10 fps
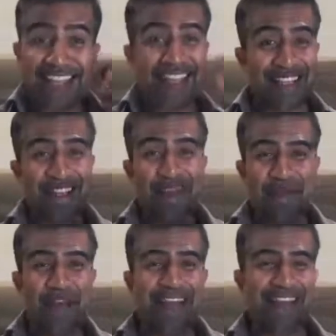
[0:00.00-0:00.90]
It's
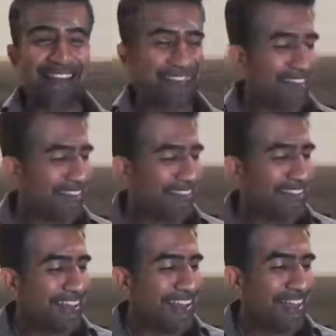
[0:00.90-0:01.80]
so bad
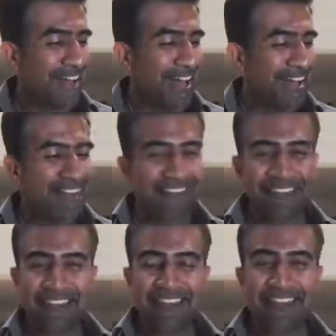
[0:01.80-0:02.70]
that
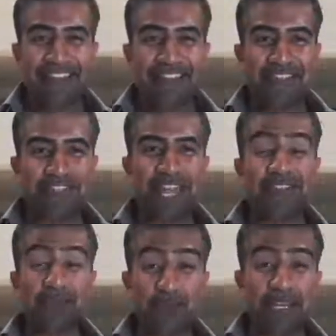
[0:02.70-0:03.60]
she
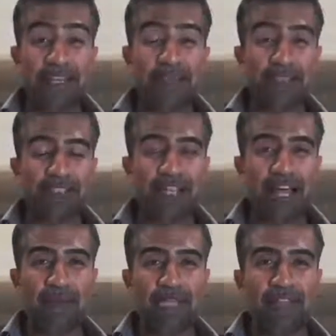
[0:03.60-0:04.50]
has a really difficult
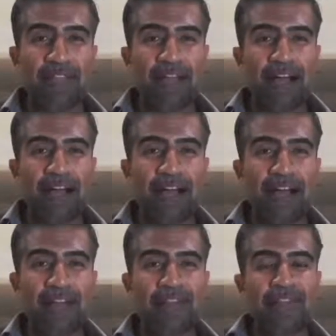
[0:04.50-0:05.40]
time. And
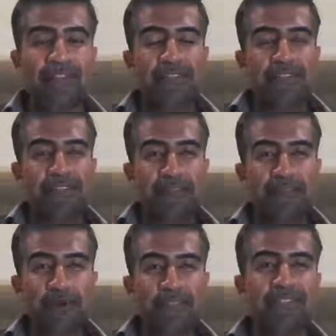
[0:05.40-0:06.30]

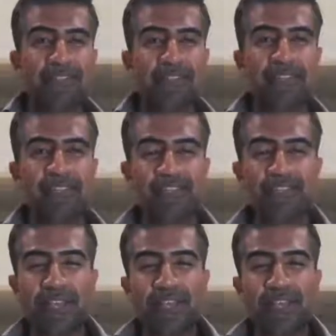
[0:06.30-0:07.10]
if you're listening to this,